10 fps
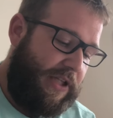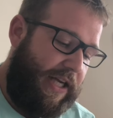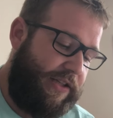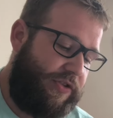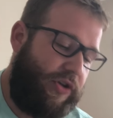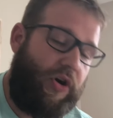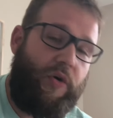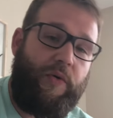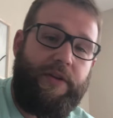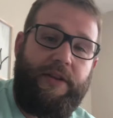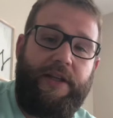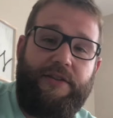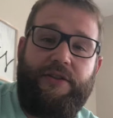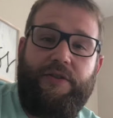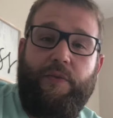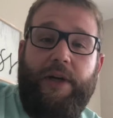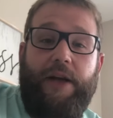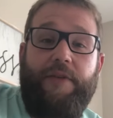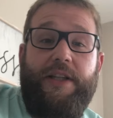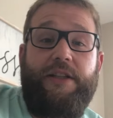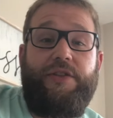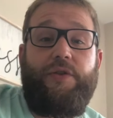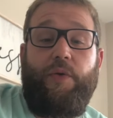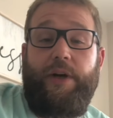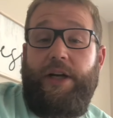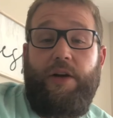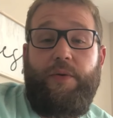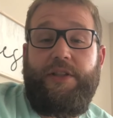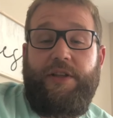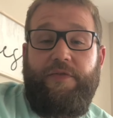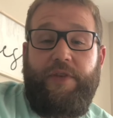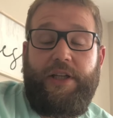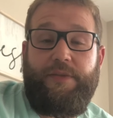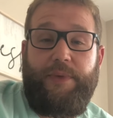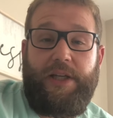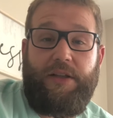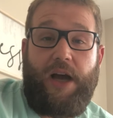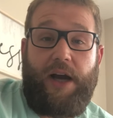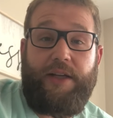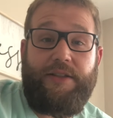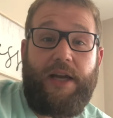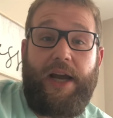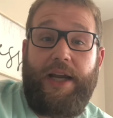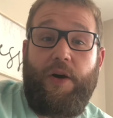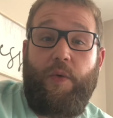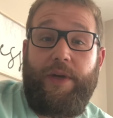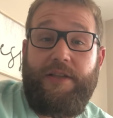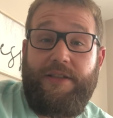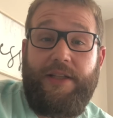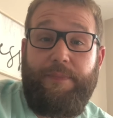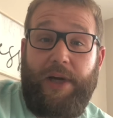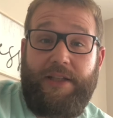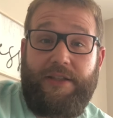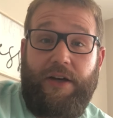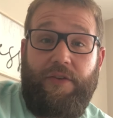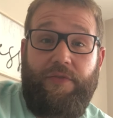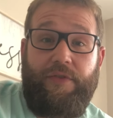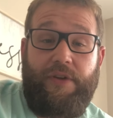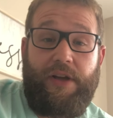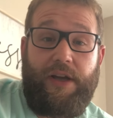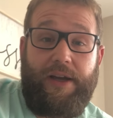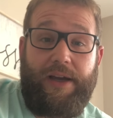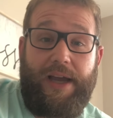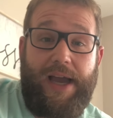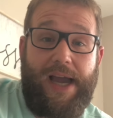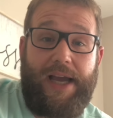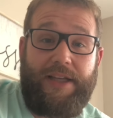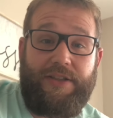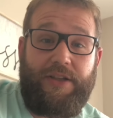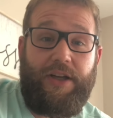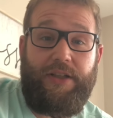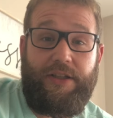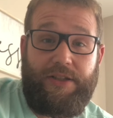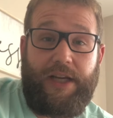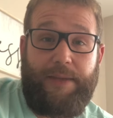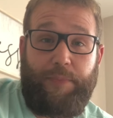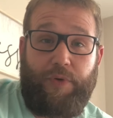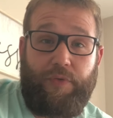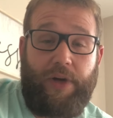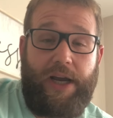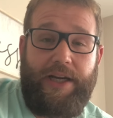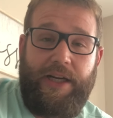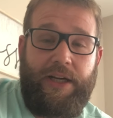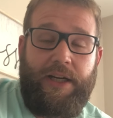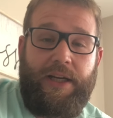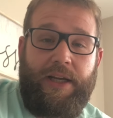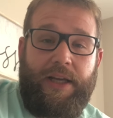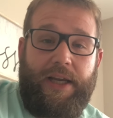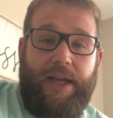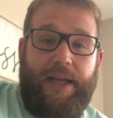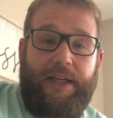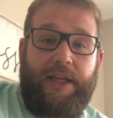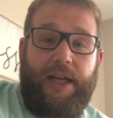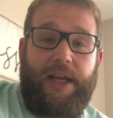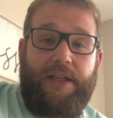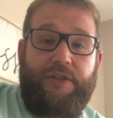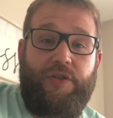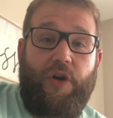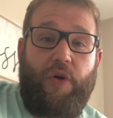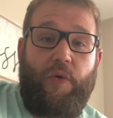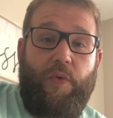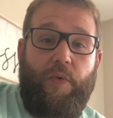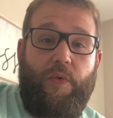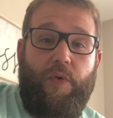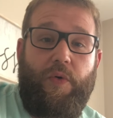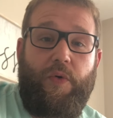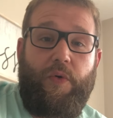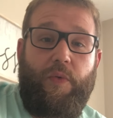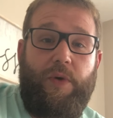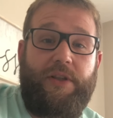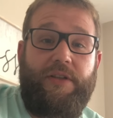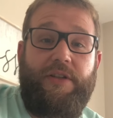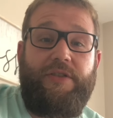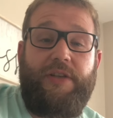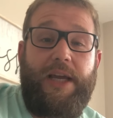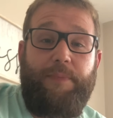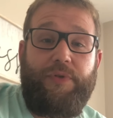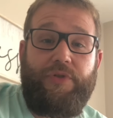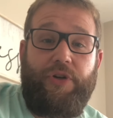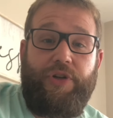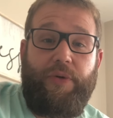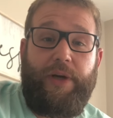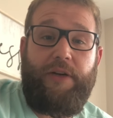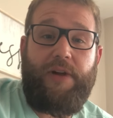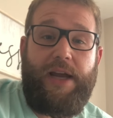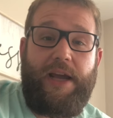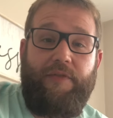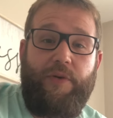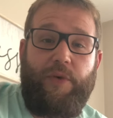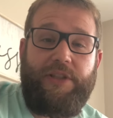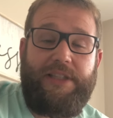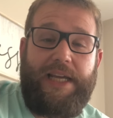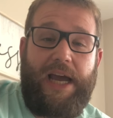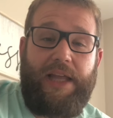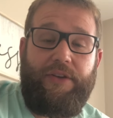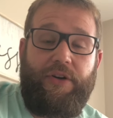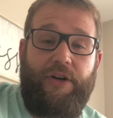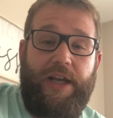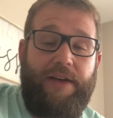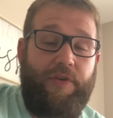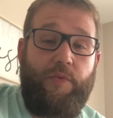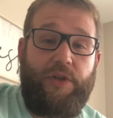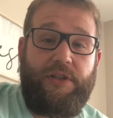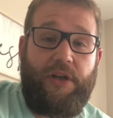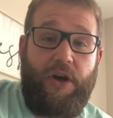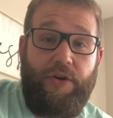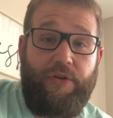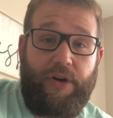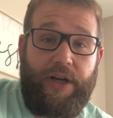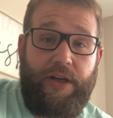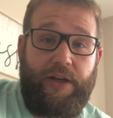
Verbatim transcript: and so this, when I read this story, it always convicts me a lot because I always see myself as a disciple, right? And and so what the disciples are doing, right? Everyone's gathered, everyone's hungry,